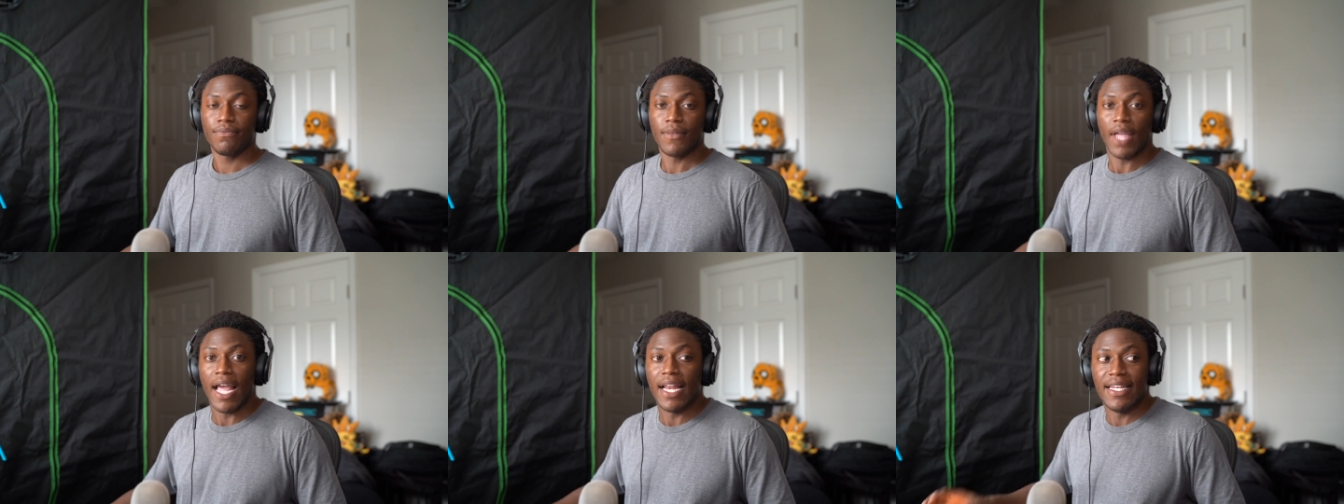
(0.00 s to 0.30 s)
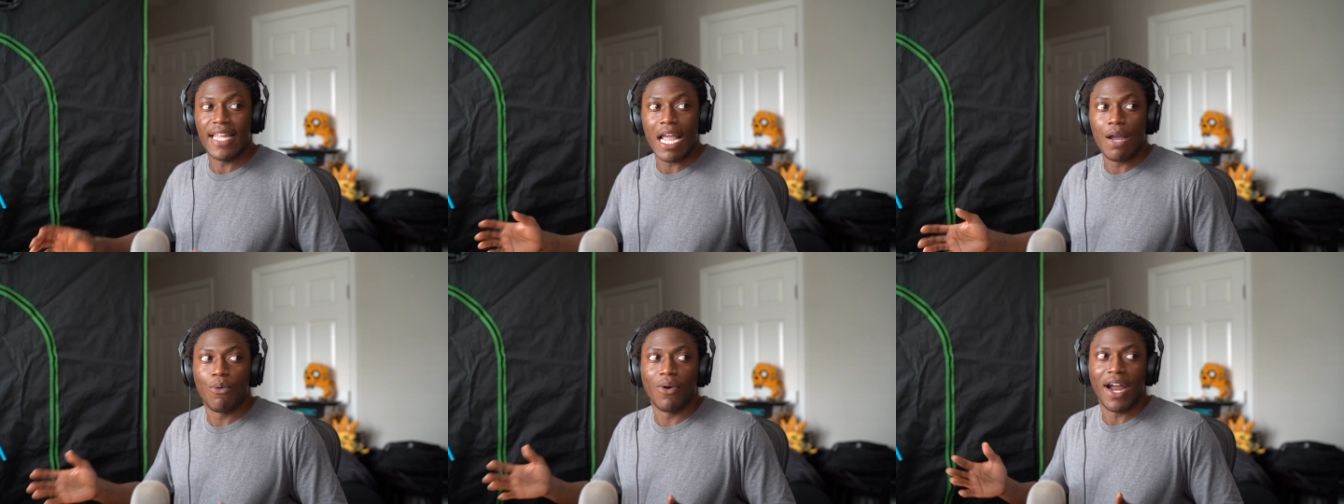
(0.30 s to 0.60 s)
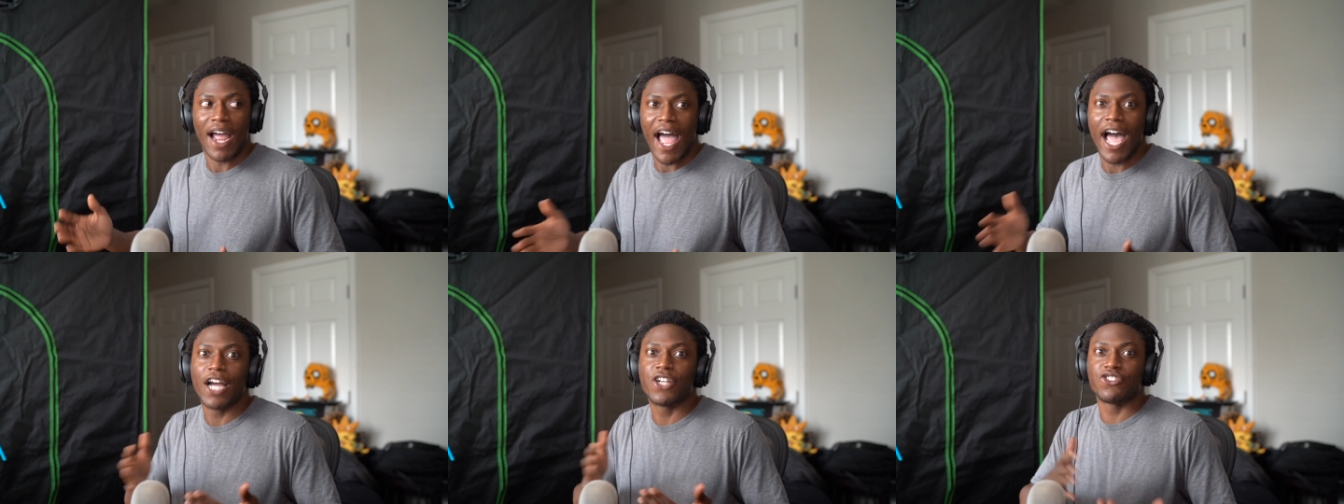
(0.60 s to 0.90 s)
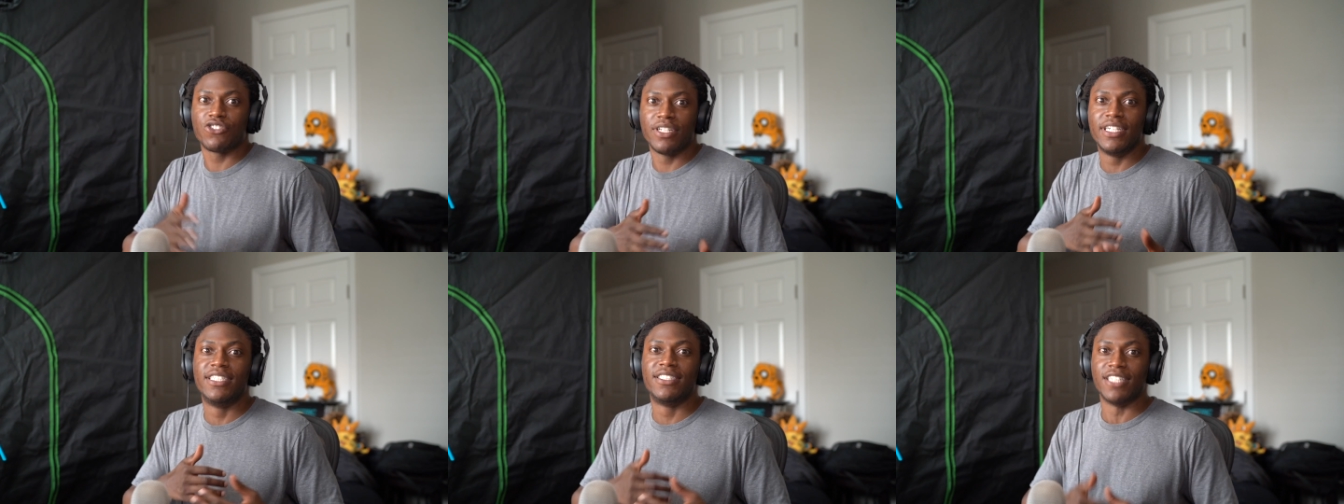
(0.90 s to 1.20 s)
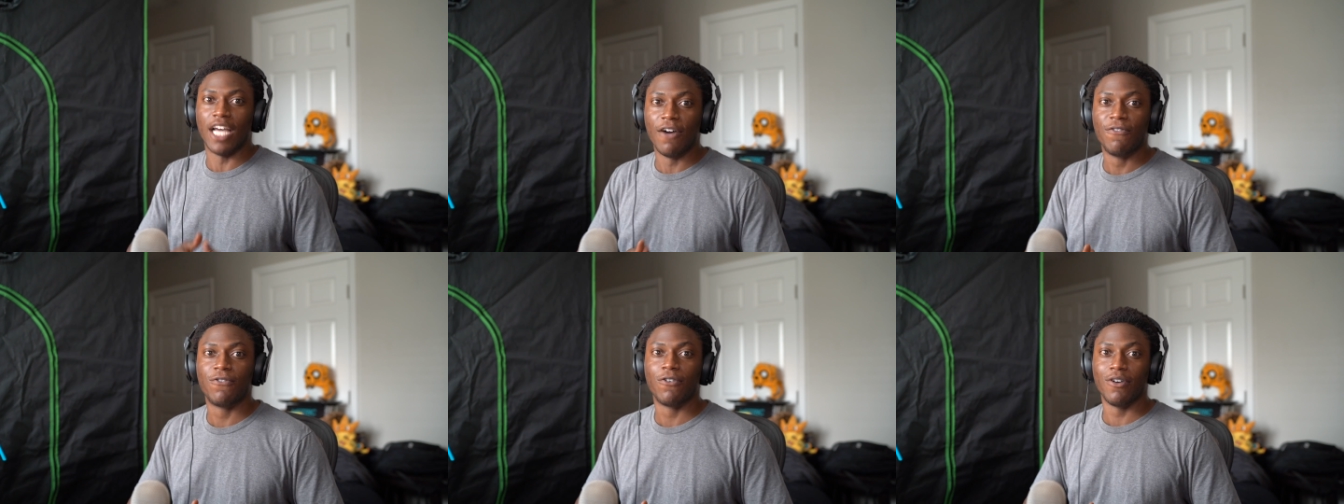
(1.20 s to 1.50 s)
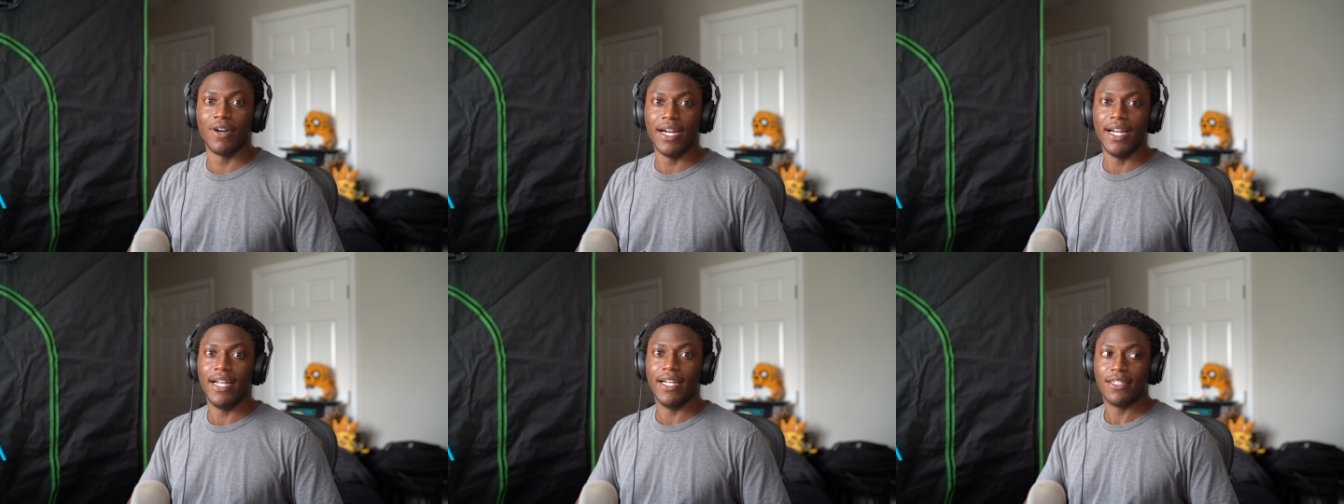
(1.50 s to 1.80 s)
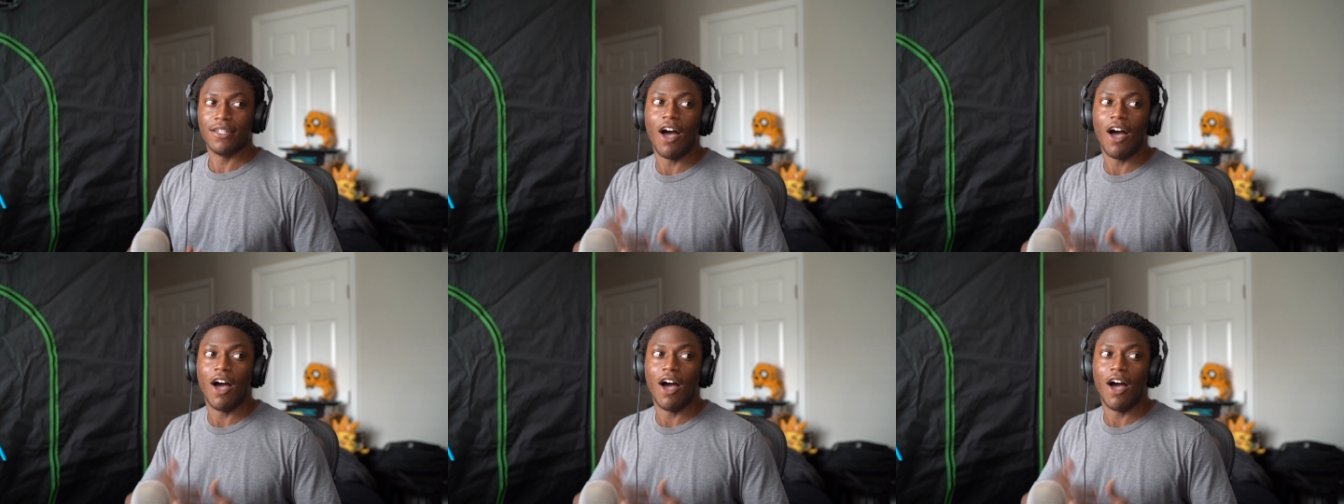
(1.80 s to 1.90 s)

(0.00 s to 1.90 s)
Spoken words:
And they were actually suffering.